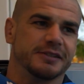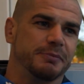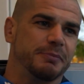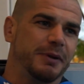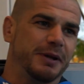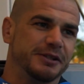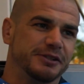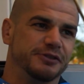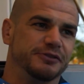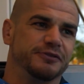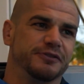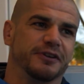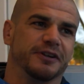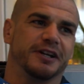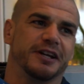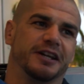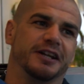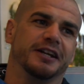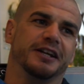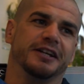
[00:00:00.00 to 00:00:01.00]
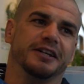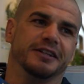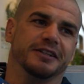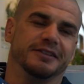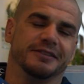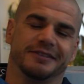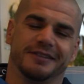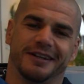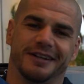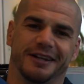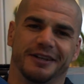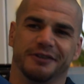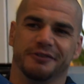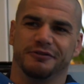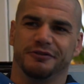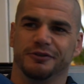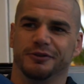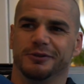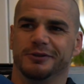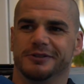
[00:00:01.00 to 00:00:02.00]
The place is very clean, and I like the
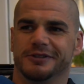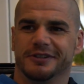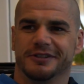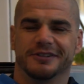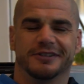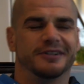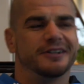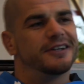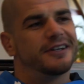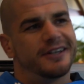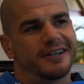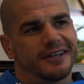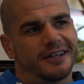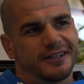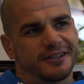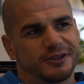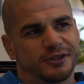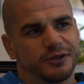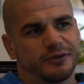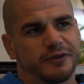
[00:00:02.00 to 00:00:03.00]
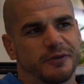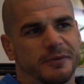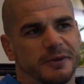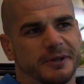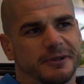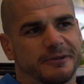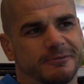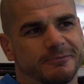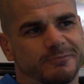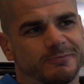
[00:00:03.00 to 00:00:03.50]
food, so it's good for me.